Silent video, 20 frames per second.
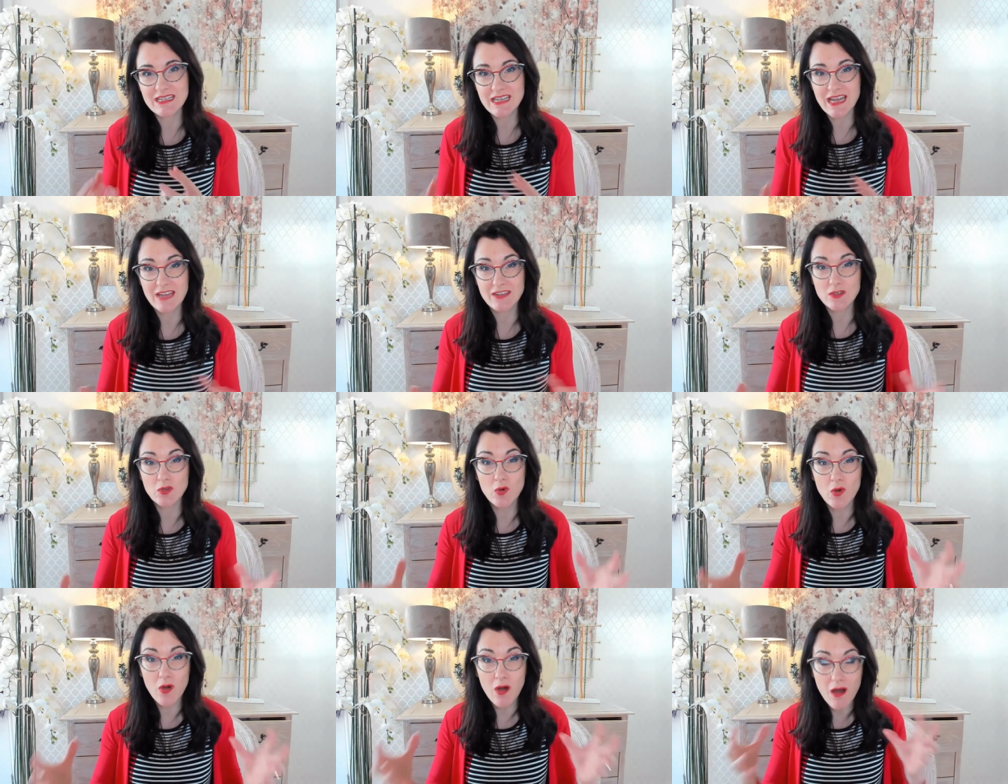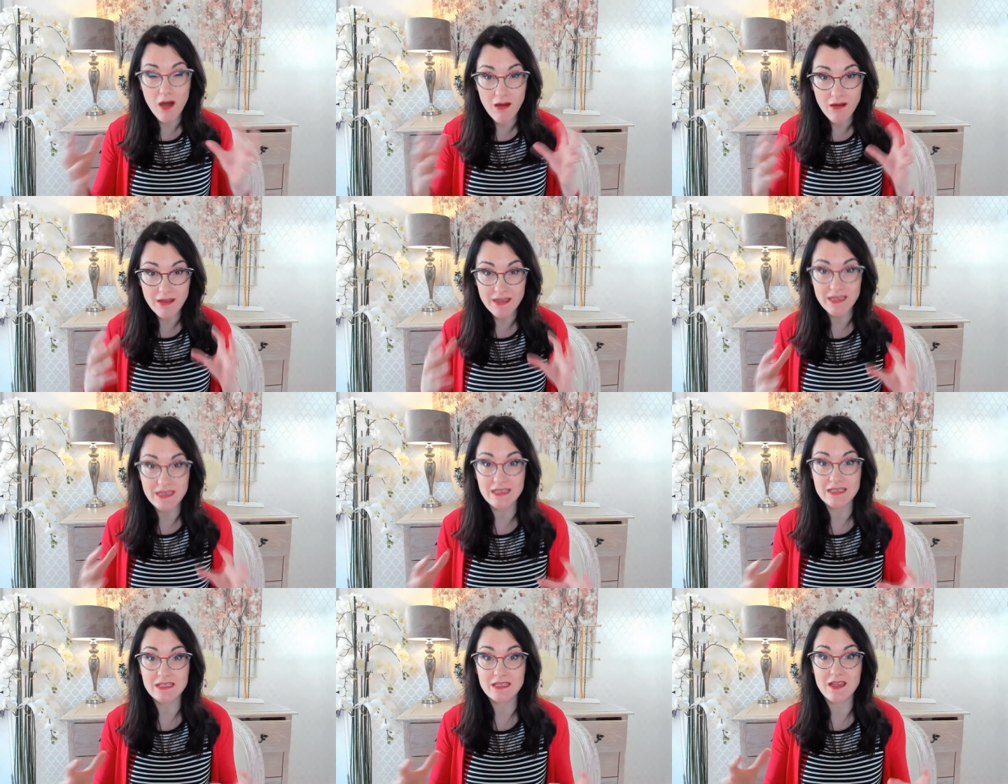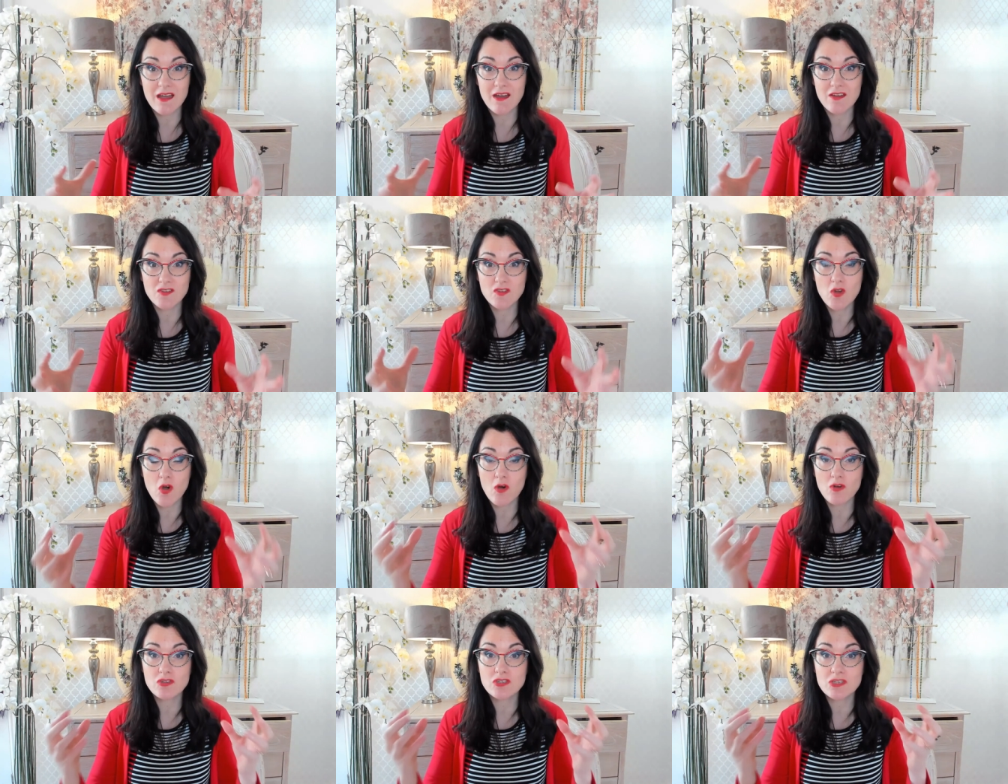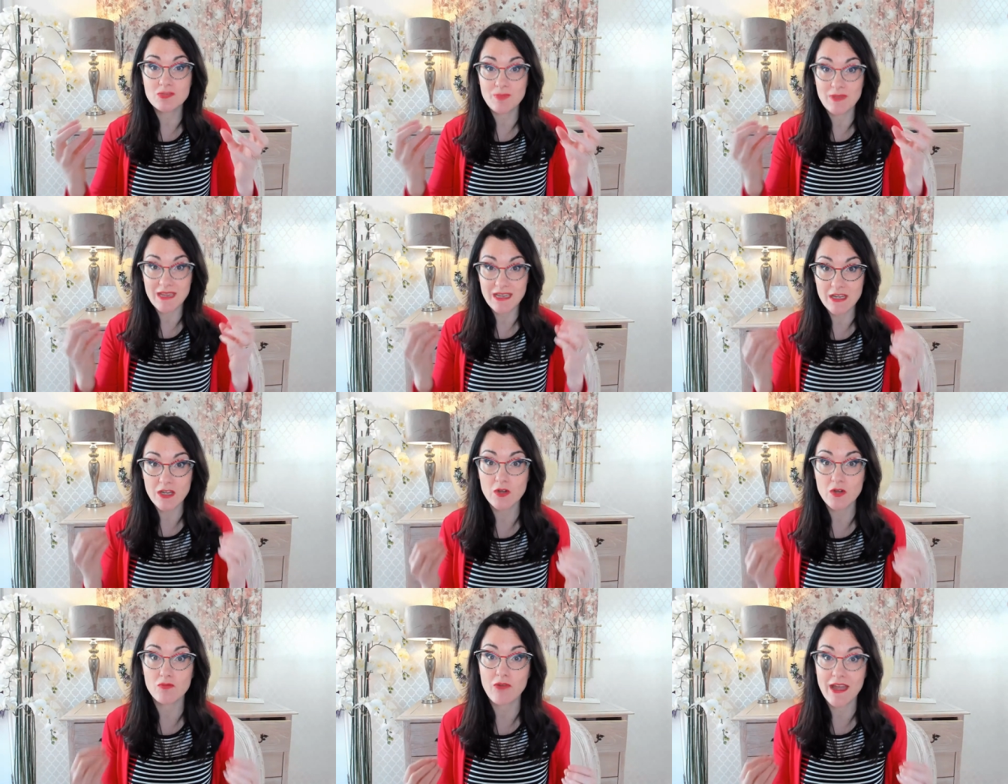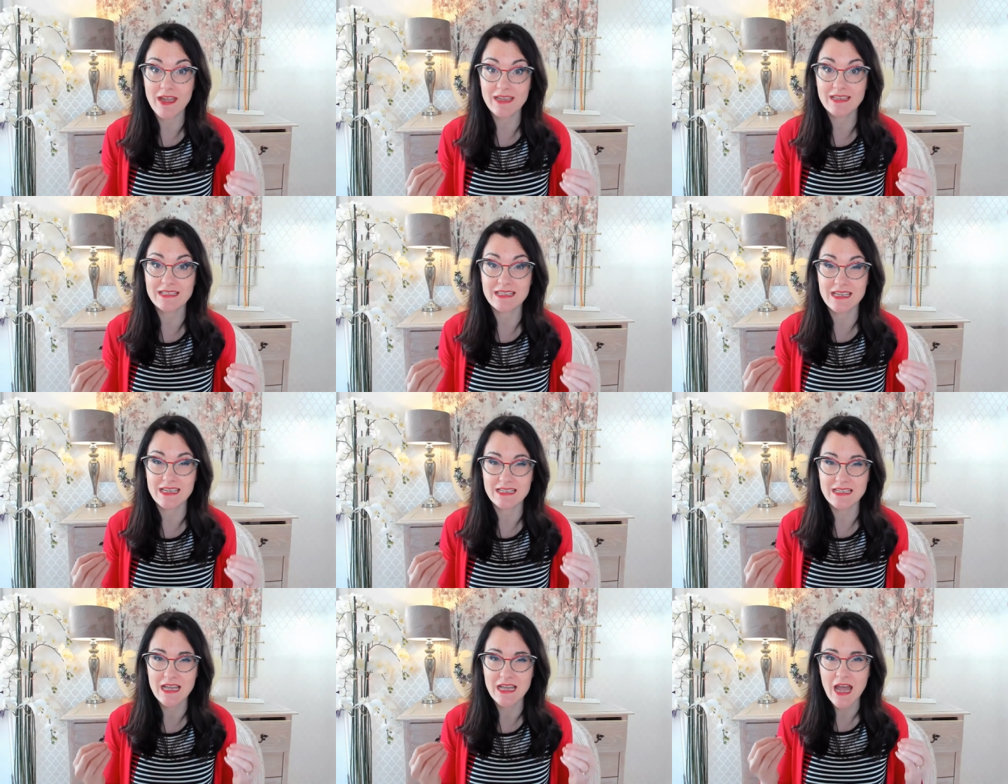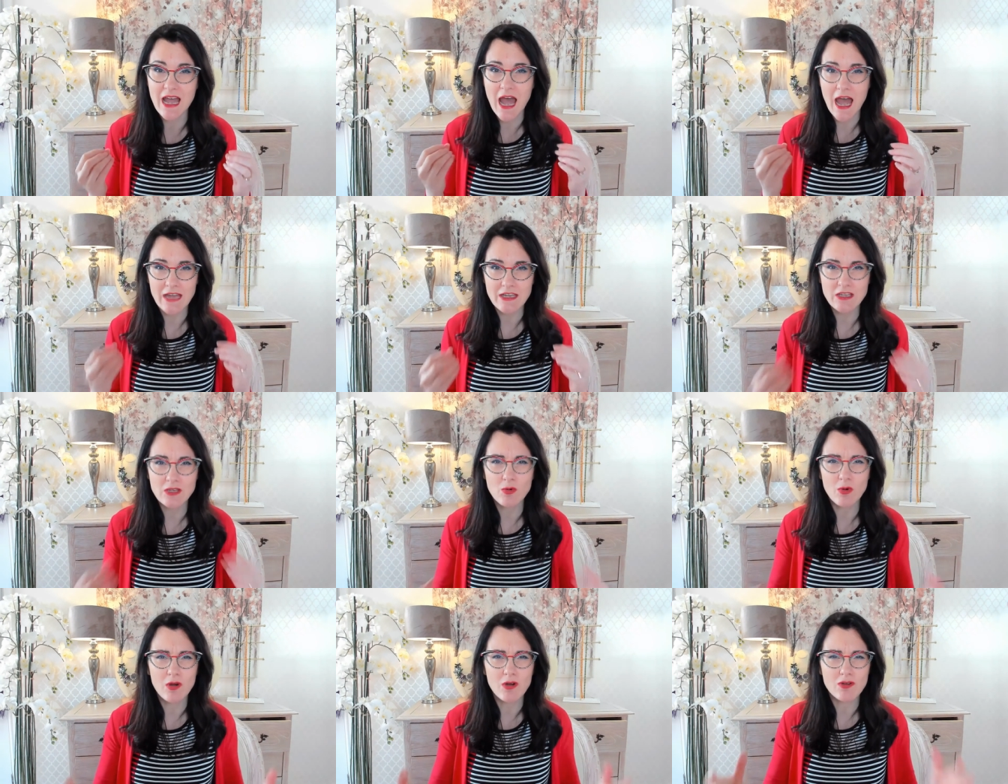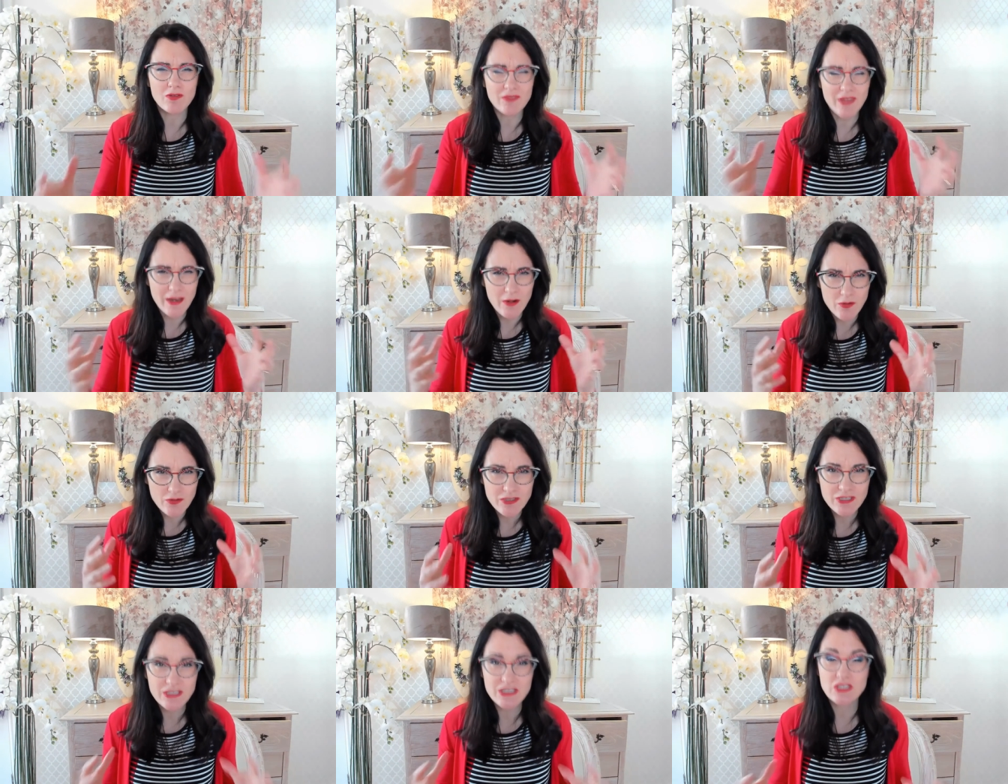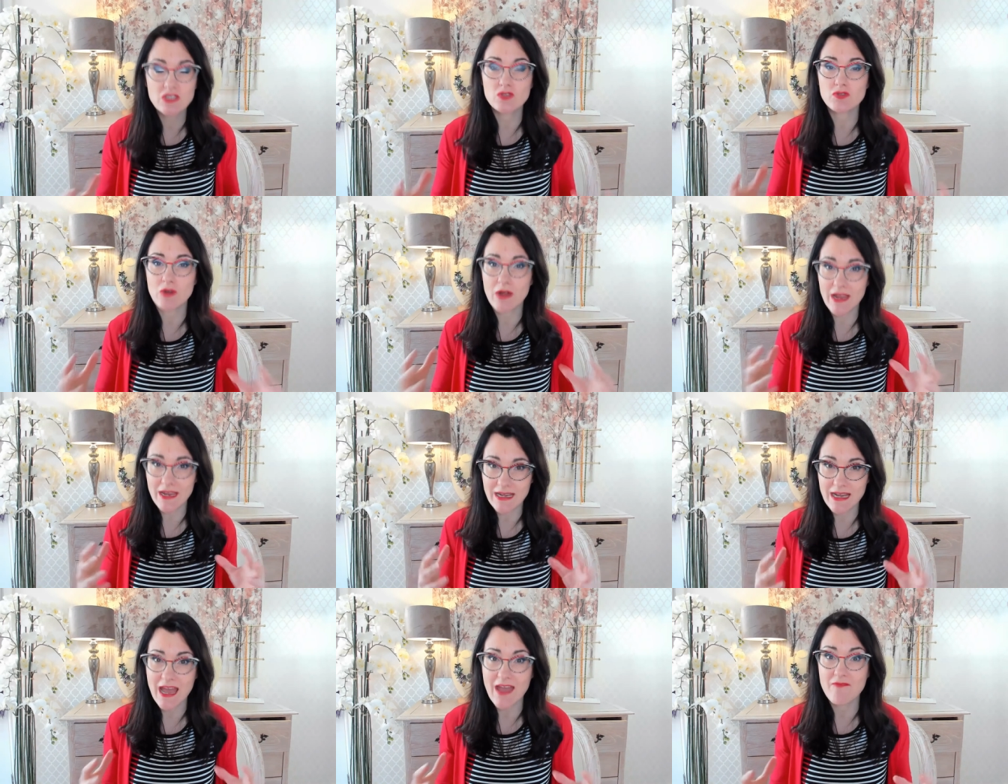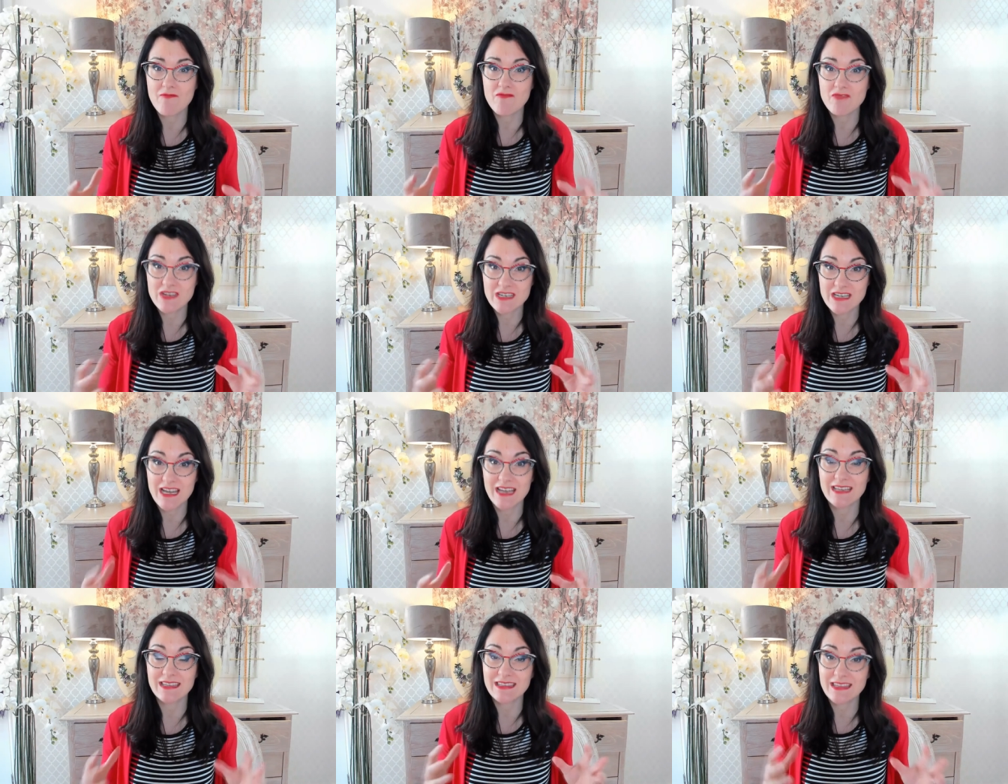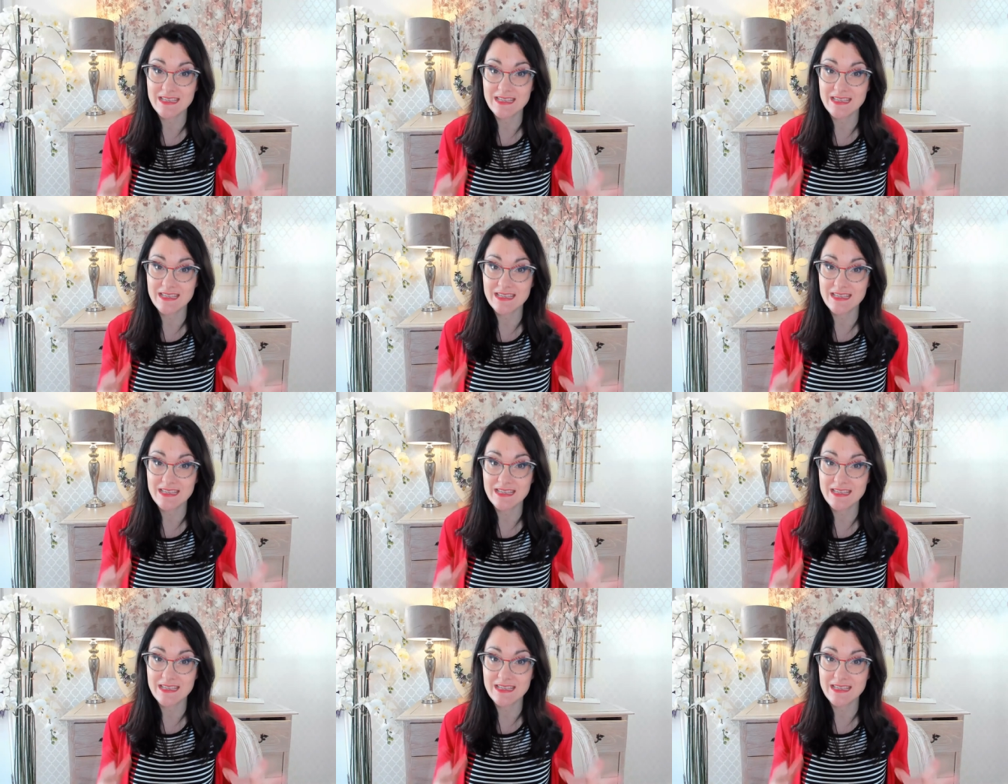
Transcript: and your eyes are not being corrected and you are and they're under strain every day,